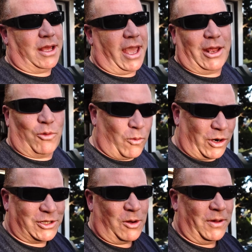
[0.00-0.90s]
And what
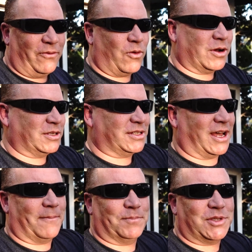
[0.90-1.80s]
we're just hoping for is
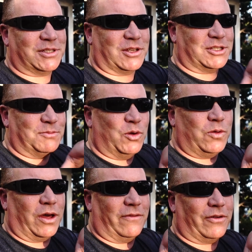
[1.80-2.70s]
just a
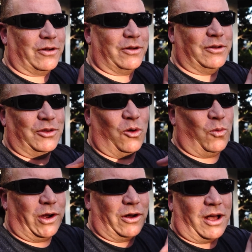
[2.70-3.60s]
smooth hover, no
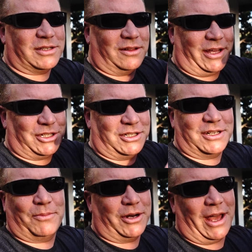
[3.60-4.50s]
weird
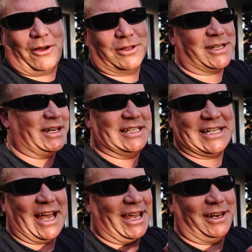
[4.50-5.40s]
oscillations up or down, side to
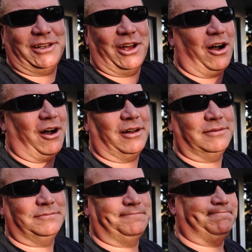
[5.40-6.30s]
side, yaw.
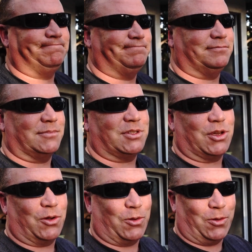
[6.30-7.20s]

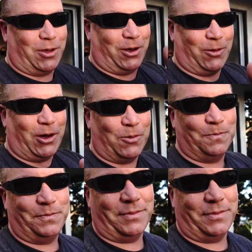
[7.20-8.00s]
So here we go.